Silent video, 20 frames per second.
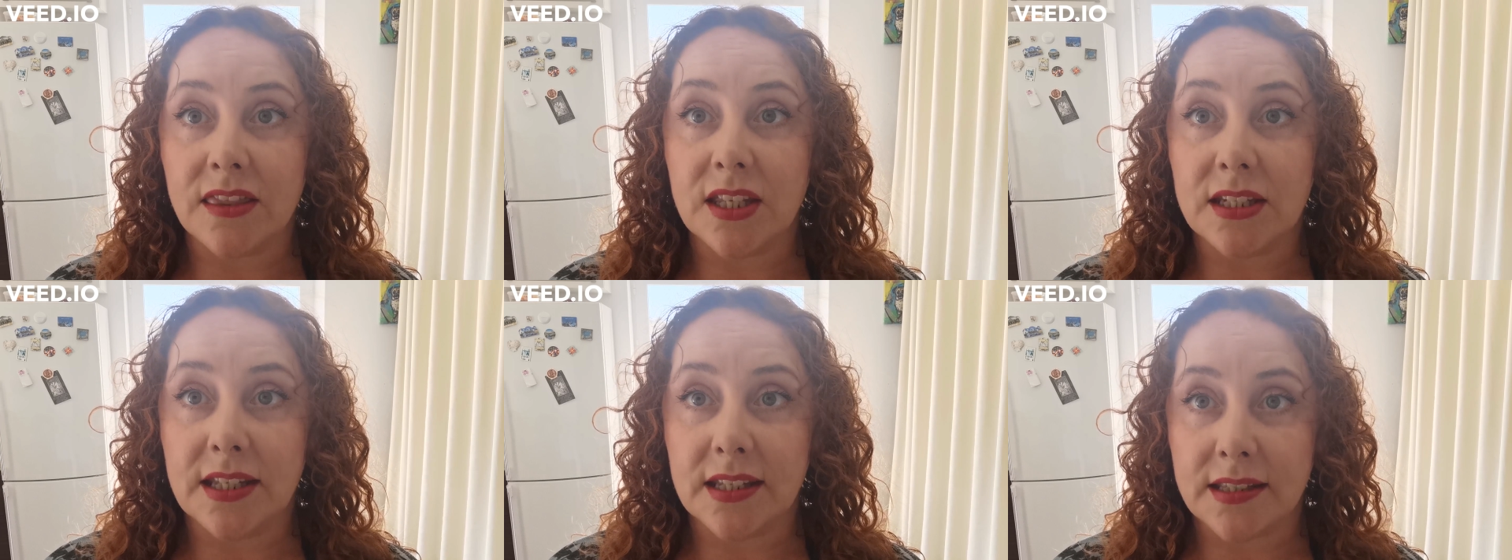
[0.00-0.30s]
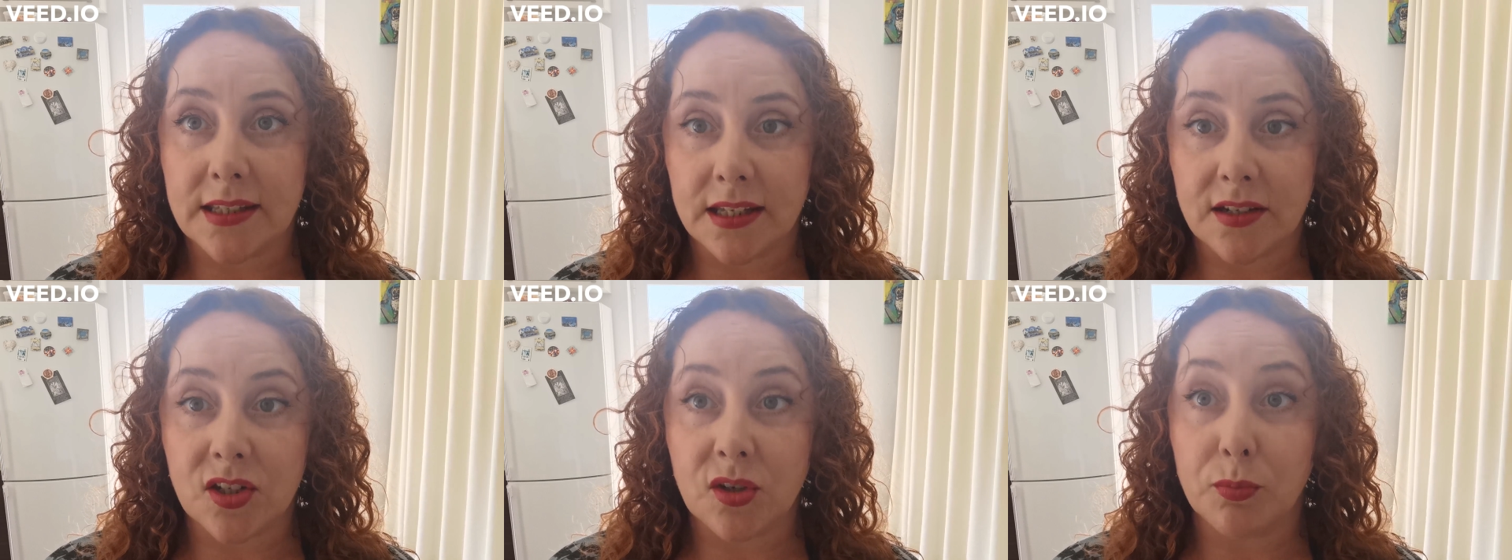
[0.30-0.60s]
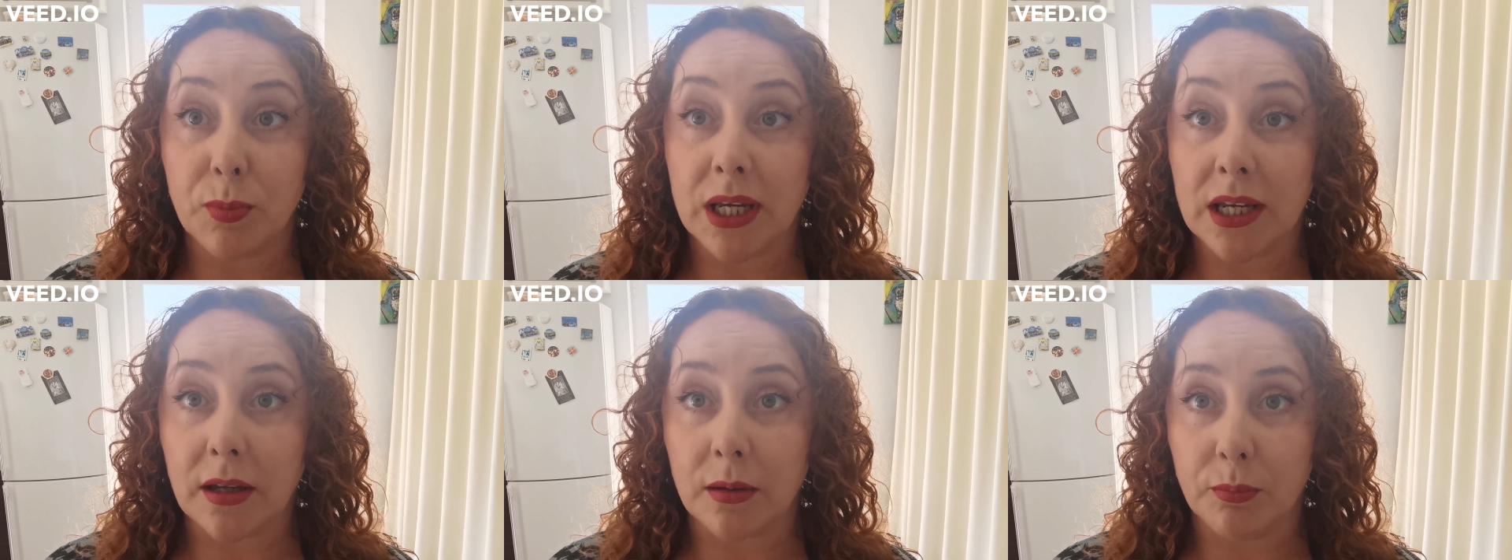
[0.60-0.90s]
in the
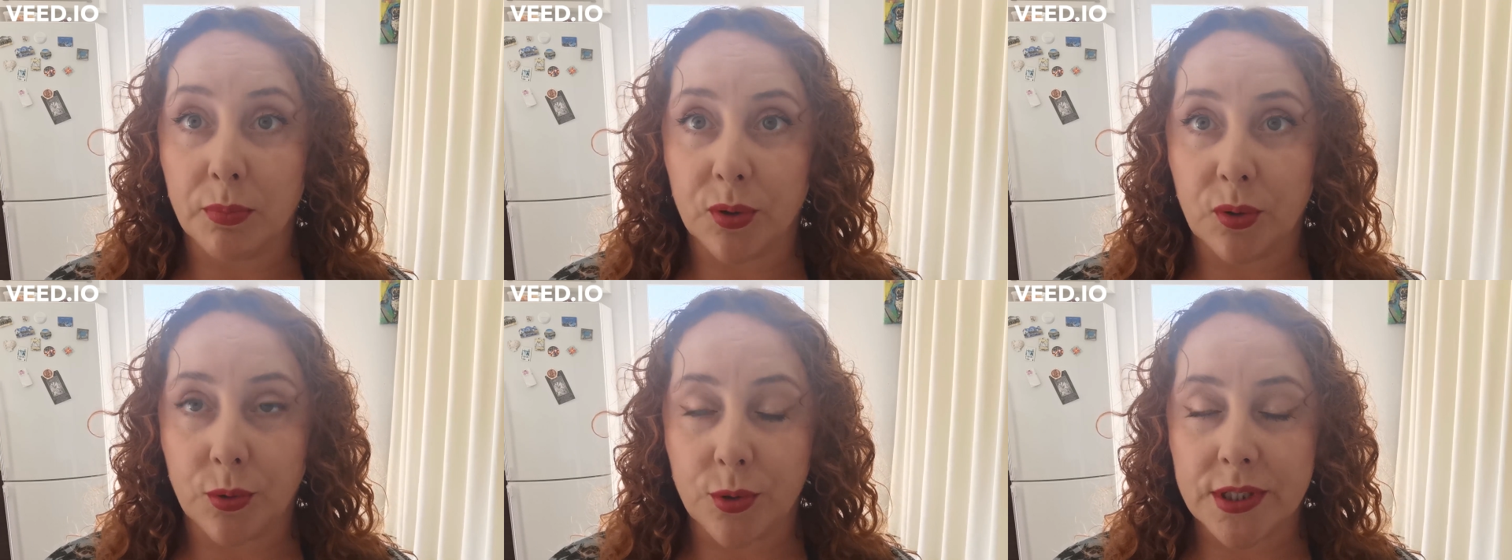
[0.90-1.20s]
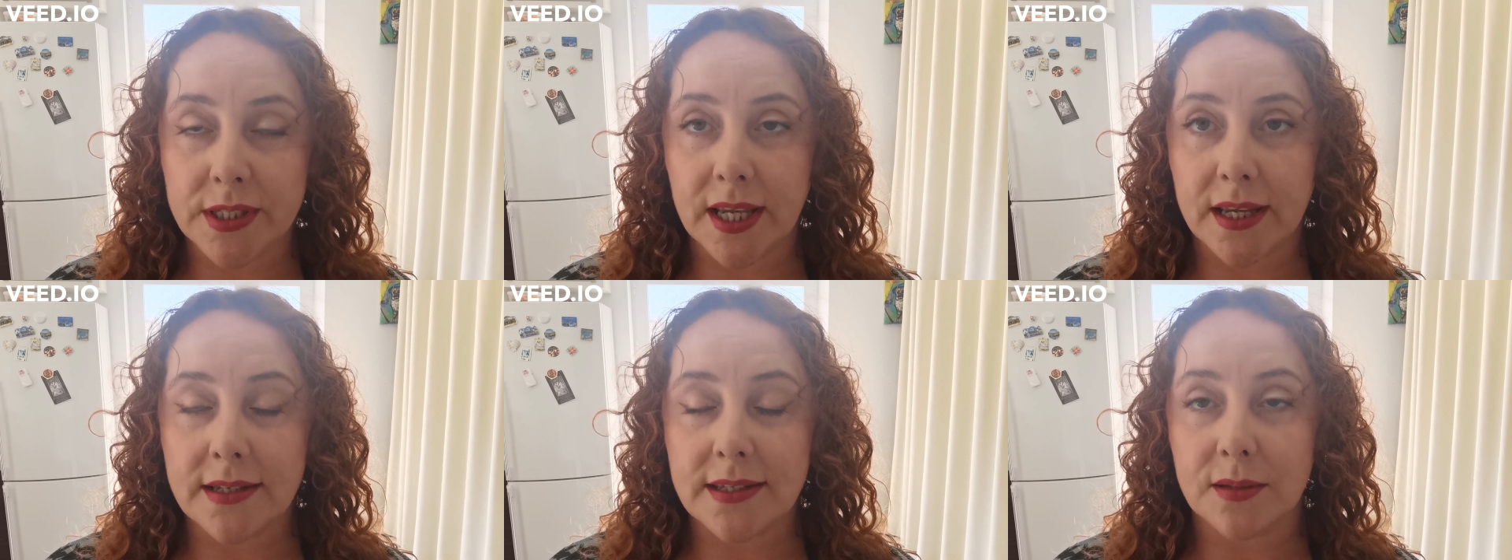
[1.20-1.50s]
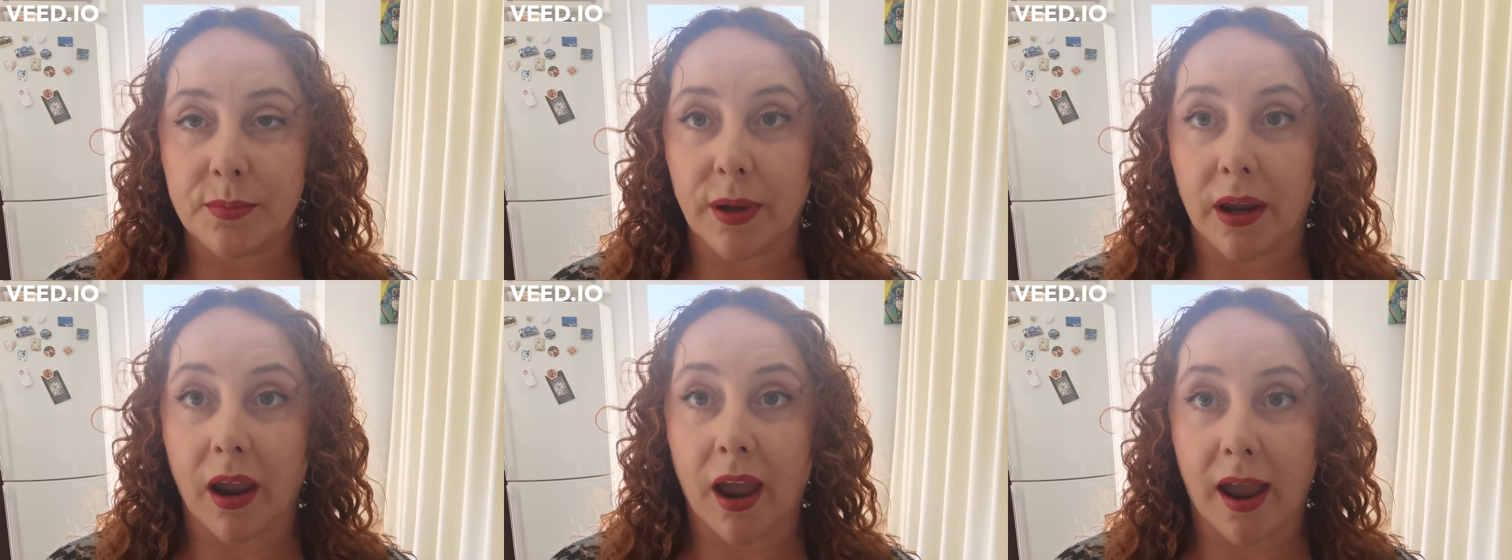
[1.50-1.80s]
decision-making process about